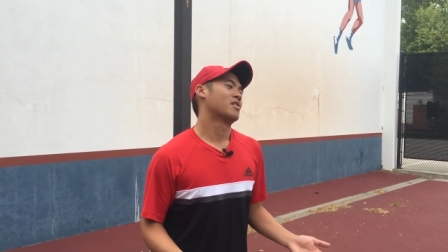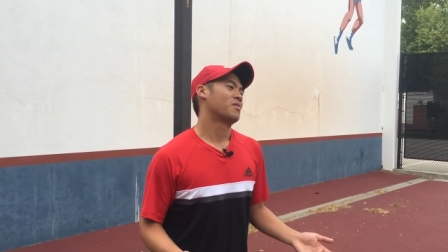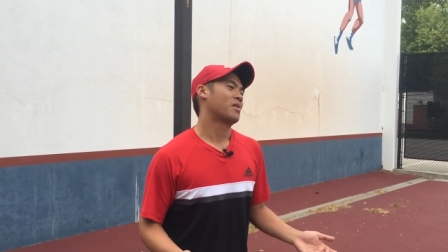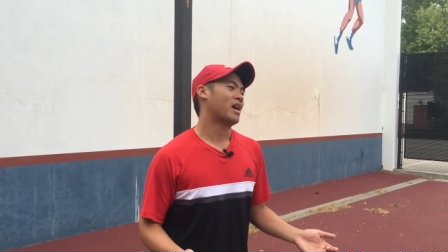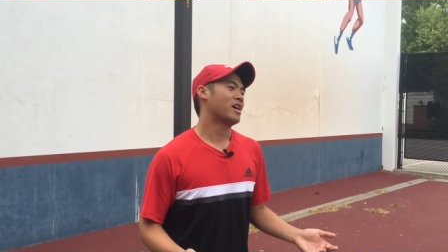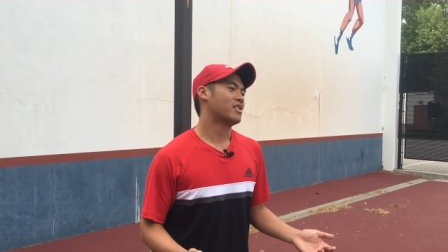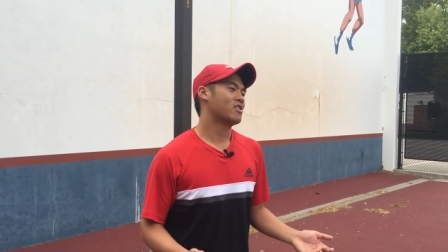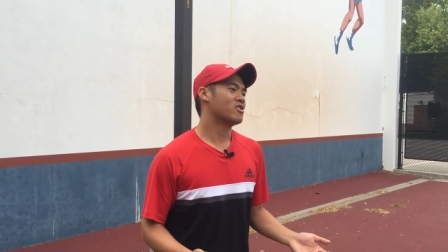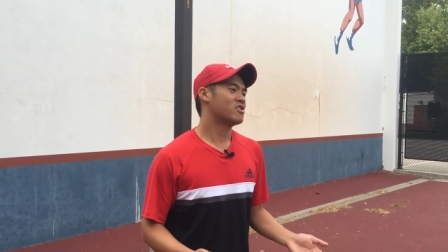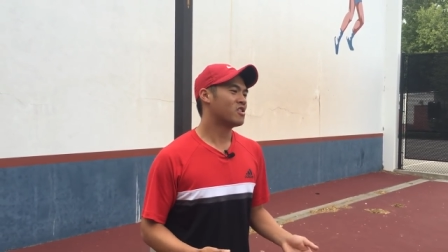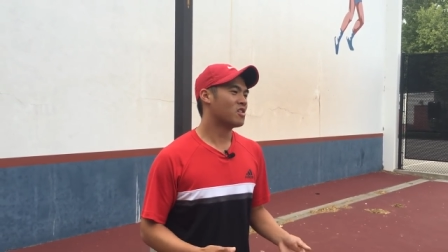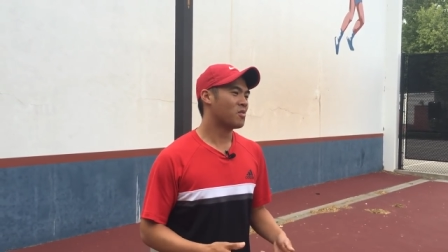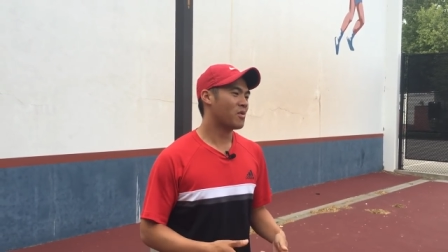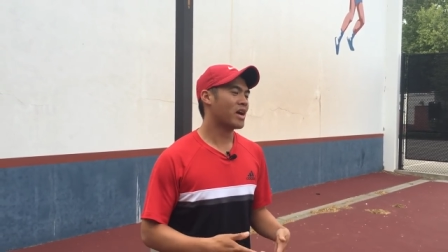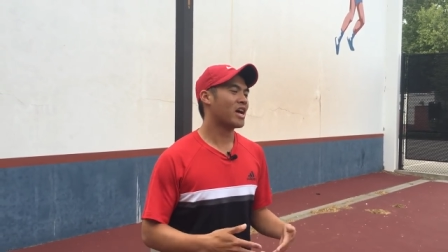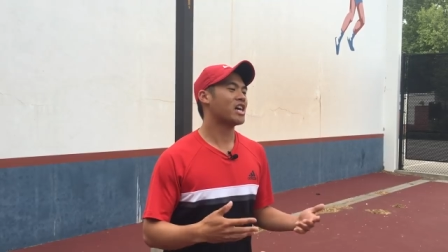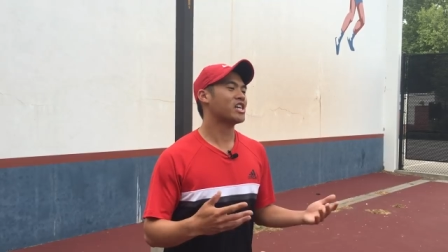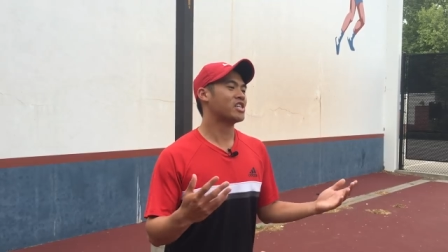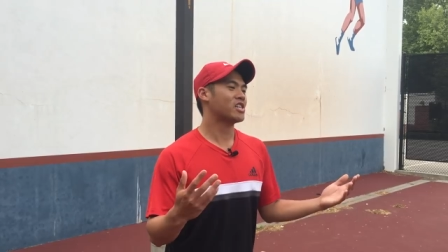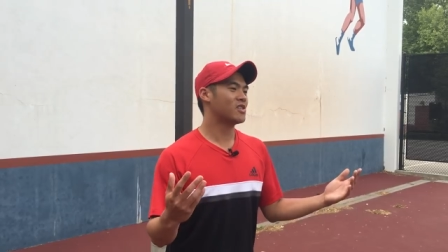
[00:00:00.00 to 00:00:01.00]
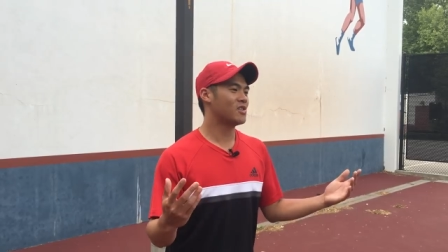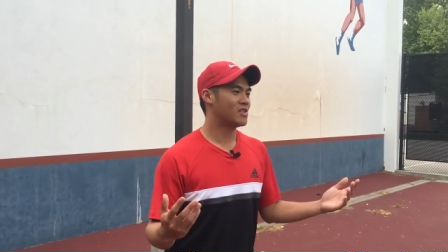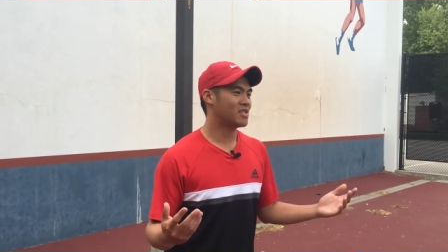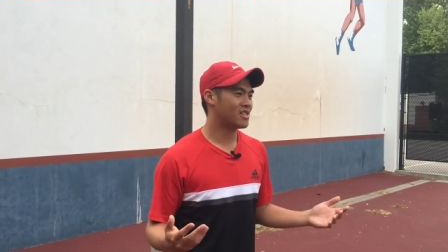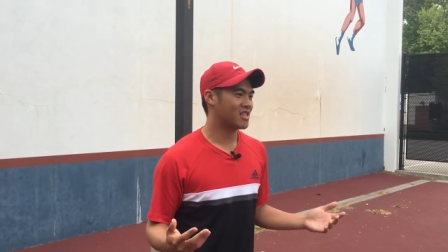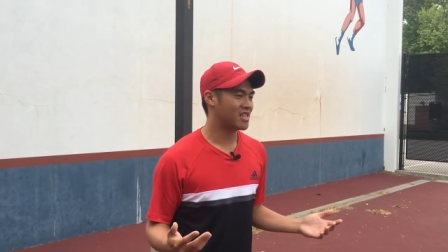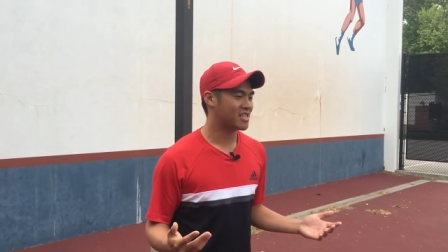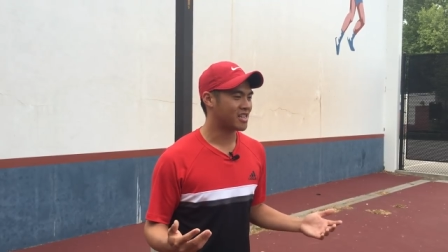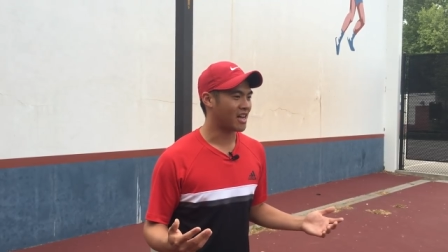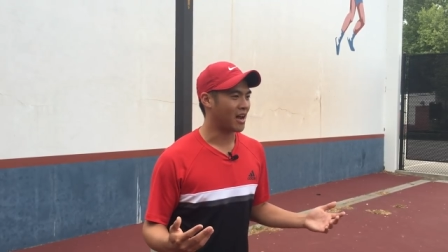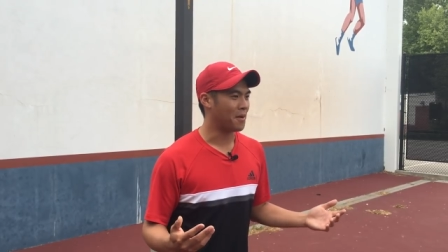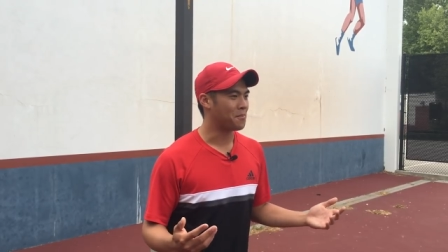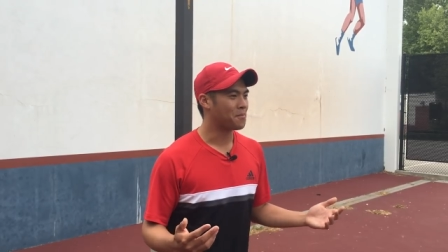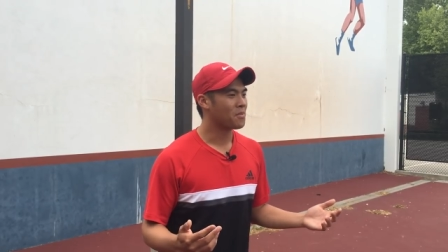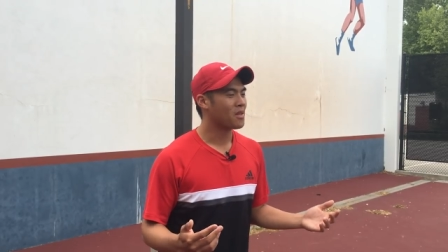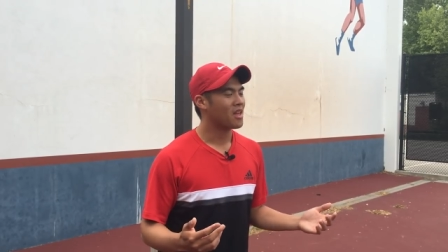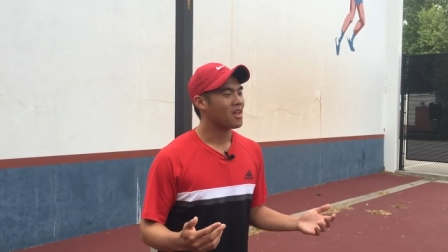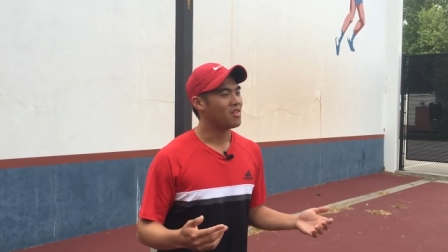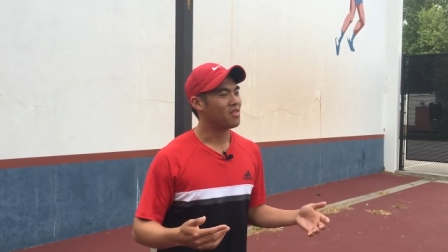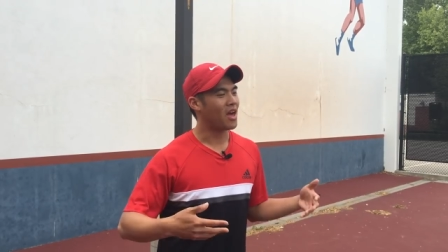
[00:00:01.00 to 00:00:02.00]
Right? There's no way I should lose to this guy.
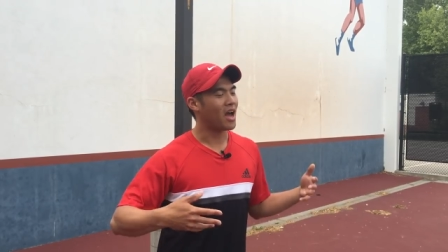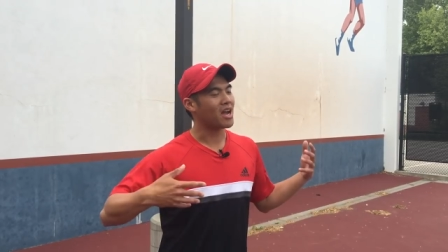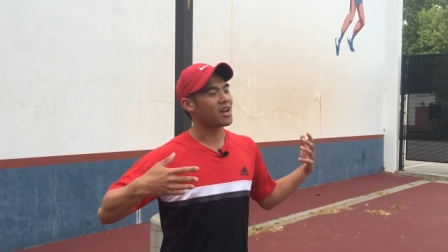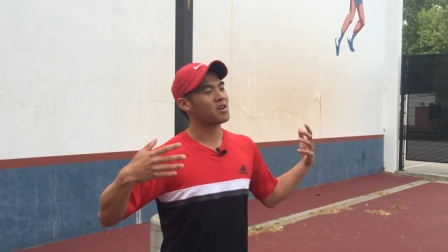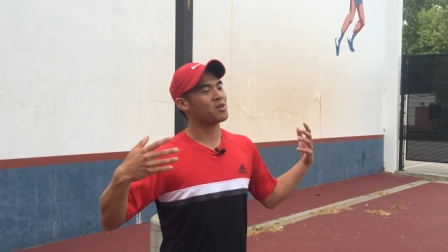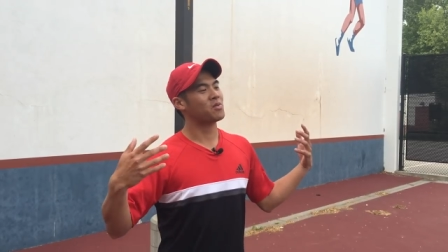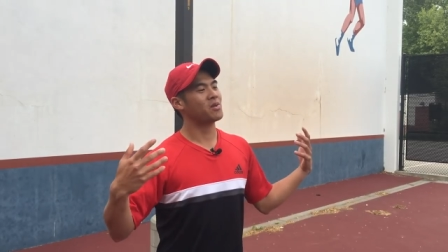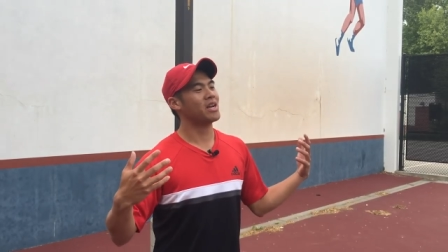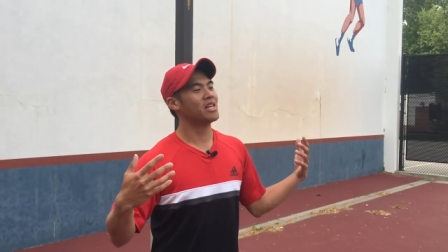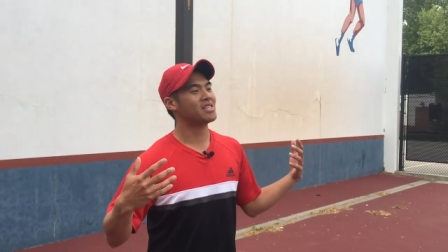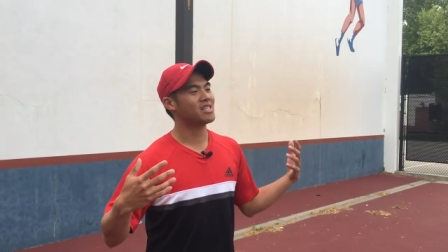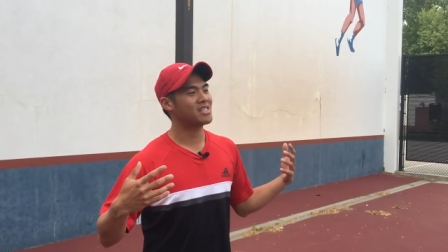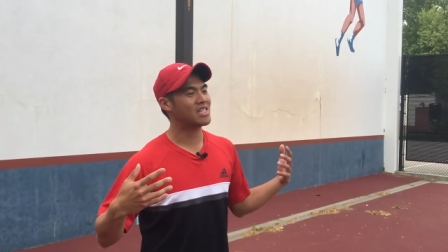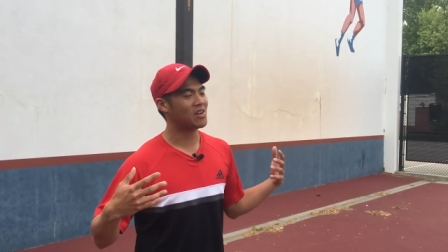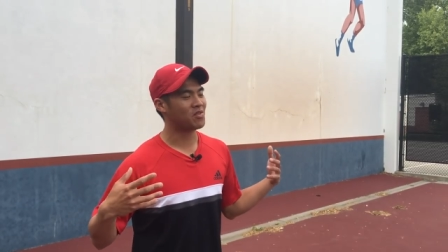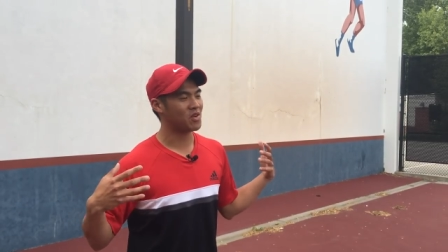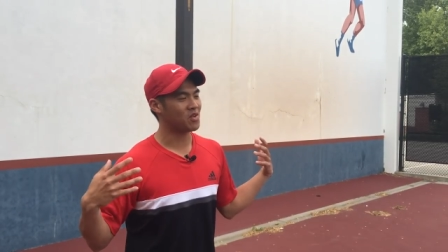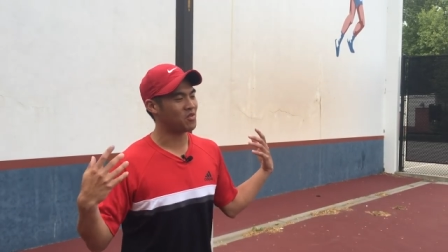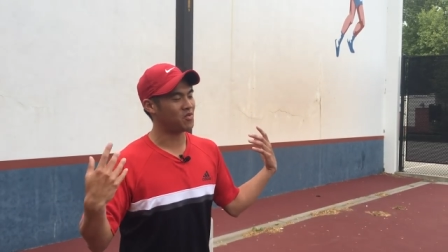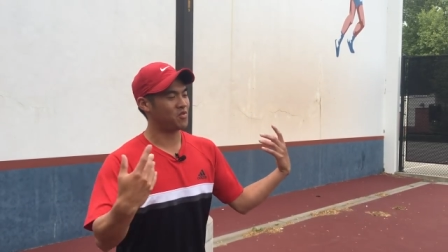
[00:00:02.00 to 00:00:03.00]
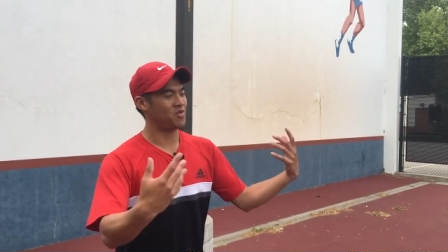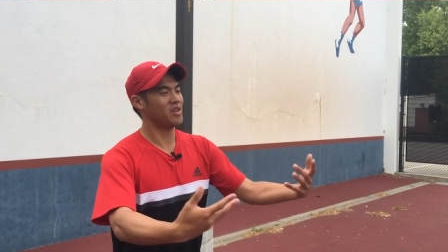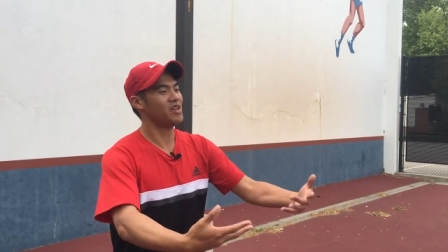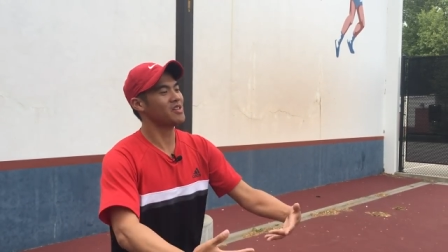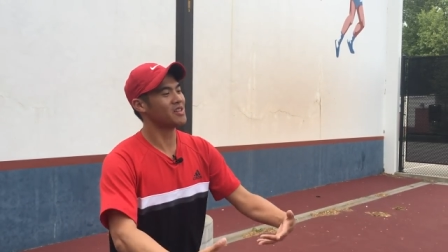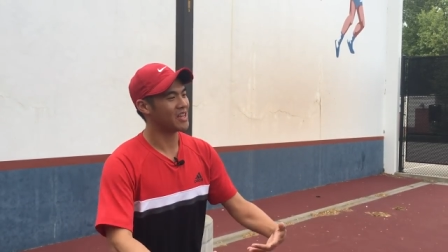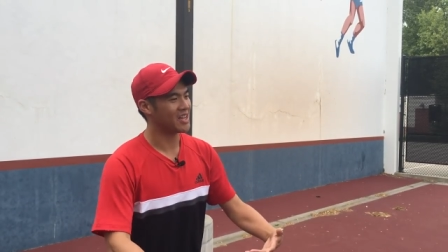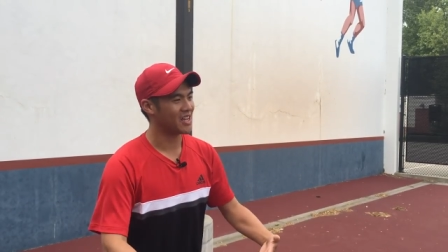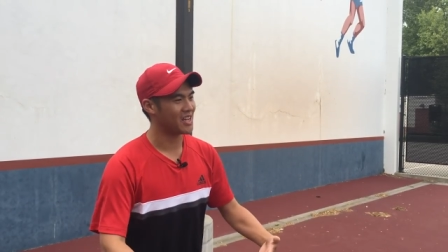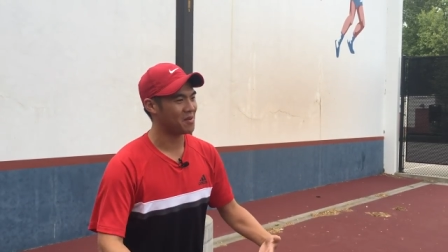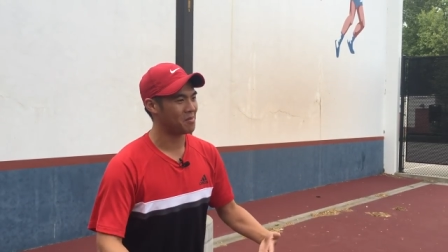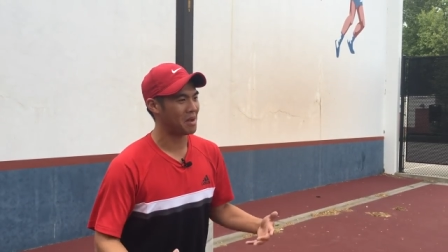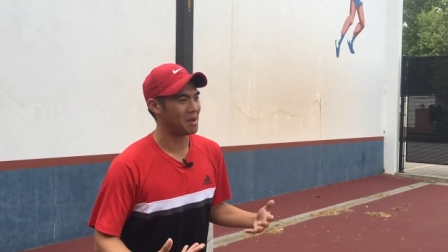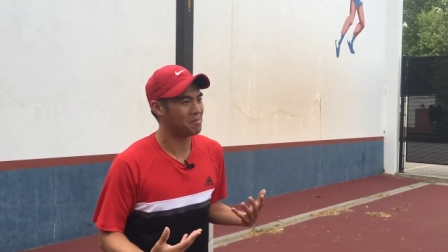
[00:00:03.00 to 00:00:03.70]
That creates a different feeling in